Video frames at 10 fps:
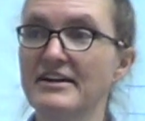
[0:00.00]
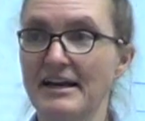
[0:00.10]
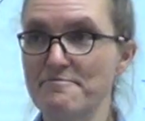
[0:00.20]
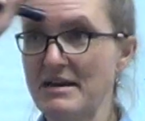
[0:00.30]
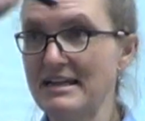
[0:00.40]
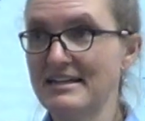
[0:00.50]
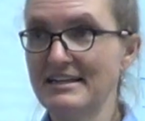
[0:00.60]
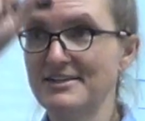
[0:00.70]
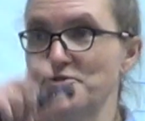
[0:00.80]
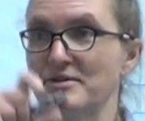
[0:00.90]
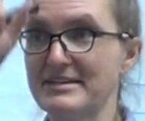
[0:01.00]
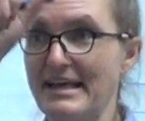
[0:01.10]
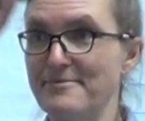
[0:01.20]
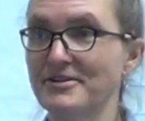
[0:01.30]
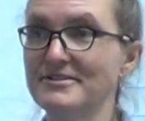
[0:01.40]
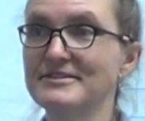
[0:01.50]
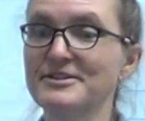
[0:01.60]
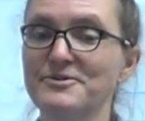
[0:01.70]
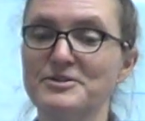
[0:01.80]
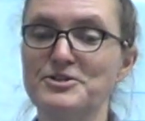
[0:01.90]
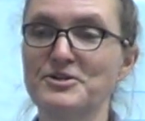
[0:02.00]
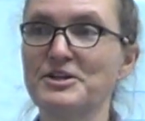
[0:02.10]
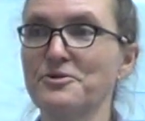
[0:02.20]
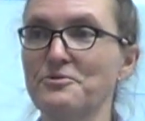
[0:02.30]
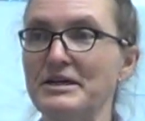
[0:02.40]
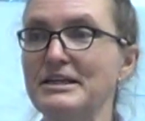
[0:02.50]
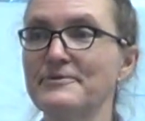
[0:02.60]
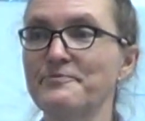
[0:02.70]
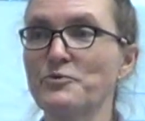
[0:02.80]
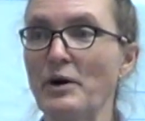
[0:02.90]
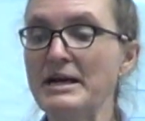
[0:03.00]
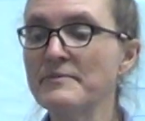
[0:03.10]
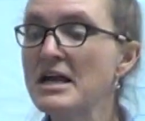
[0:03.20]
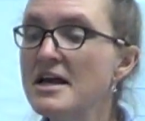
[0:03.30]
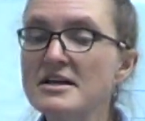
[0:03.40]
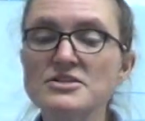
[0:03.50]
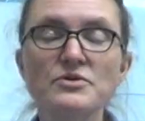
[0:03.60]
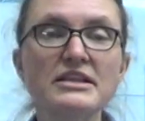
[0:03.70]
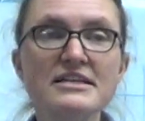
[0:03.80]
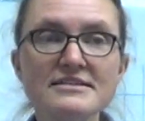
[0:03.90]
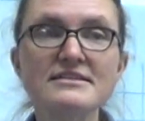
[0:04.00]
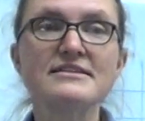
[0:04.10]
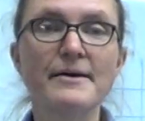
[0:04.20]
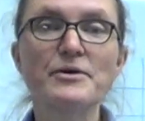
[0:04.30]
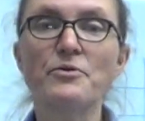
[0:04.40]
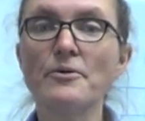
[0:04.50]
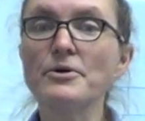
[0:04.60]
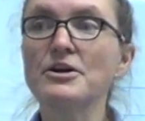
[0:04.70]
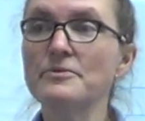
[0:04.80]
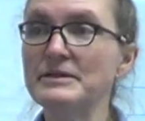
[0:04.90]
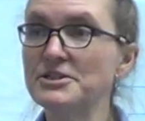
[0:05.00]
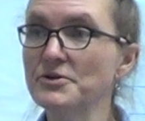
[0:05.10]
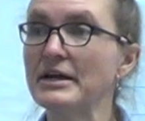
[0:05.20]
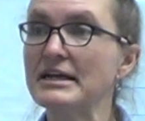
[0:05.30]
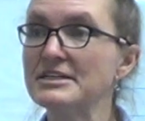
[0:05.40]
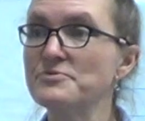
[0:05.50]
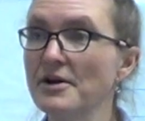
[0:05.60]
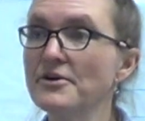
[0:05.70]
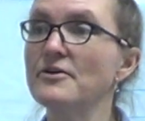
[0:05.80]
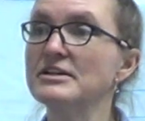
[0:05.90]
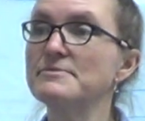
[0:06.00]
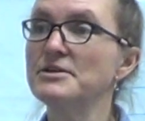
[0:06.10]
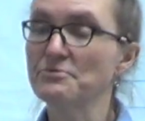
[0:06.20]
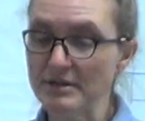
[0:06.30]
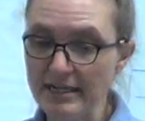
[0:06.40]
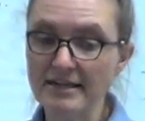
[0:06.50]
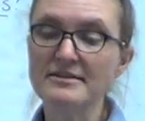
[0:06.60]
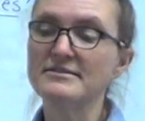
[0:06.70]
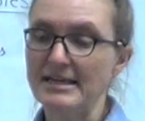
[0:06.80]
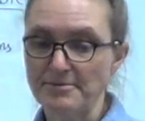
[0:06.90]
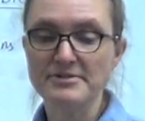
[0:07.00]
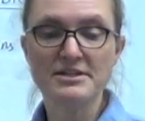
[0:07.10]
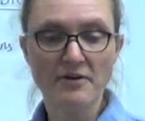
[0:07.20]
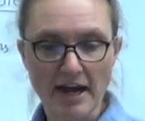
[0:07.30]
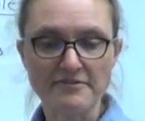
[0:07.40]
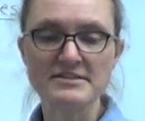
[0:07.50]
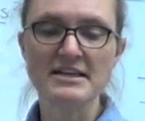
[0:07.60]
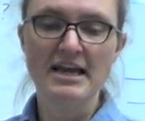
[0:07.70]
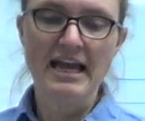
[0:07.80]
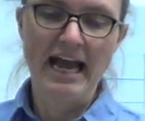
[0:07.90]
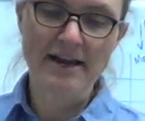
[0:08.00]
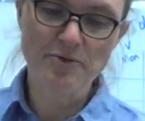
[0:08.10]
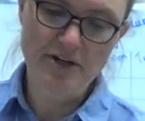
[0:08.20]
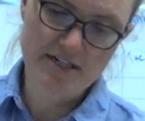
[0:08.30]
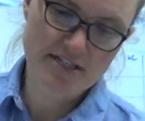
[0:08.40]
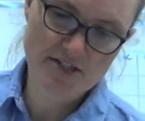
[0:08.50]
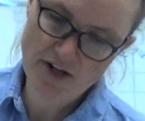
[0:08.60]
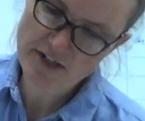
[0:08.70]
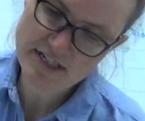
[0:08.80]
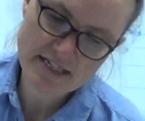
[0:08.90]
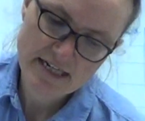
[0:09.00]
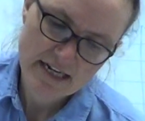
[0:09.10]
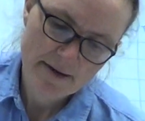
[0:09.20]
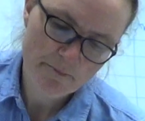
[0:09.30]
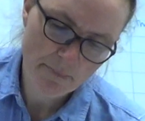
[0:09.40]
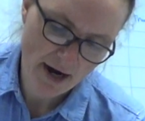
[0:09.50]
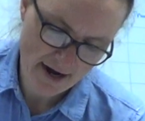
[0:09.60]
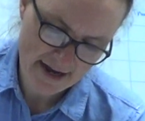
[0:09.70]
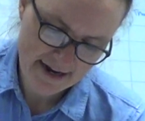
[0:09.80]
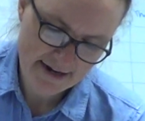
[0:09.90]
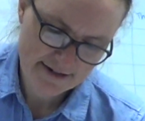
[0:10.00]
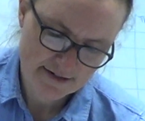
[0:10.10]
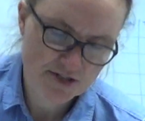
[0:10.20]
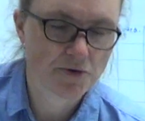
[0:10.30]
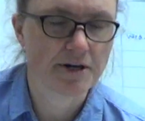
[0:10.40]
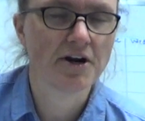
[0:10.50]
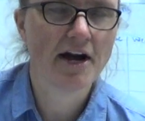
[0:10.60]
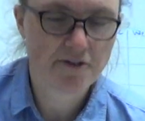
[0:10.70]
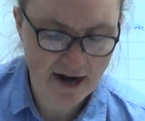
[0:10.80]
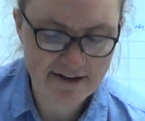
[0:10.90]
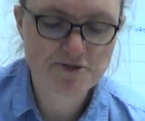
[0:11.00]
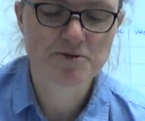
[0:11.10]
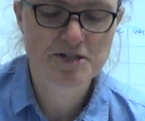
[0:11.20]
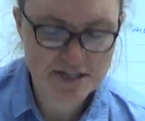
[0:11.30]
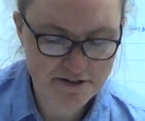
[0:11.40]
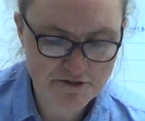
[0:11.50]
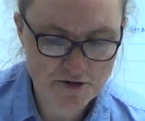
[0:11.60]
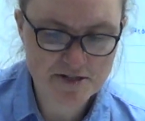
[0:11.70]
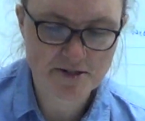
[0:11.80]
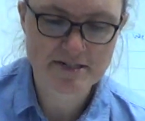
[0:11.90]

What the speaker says: and I made it into a table, which you're going to read, right? So in this assignment, what we're going to be doing is we are going to be reading tables and graphs. And we're going to start by, sorry, not graphs. We're just going to focus on